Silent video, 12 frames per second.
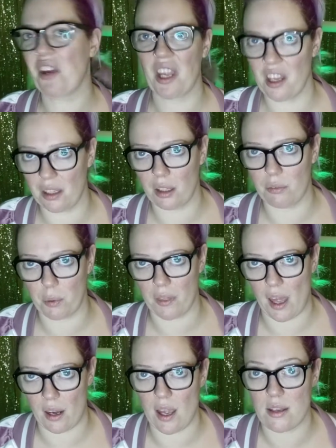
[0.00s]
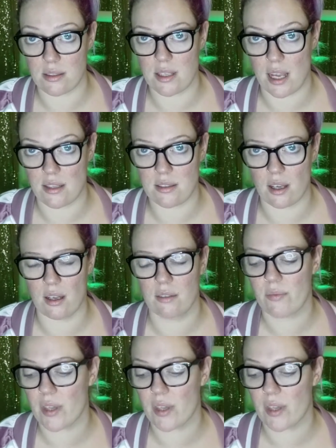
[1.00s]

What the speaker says: I can't live without as a dancer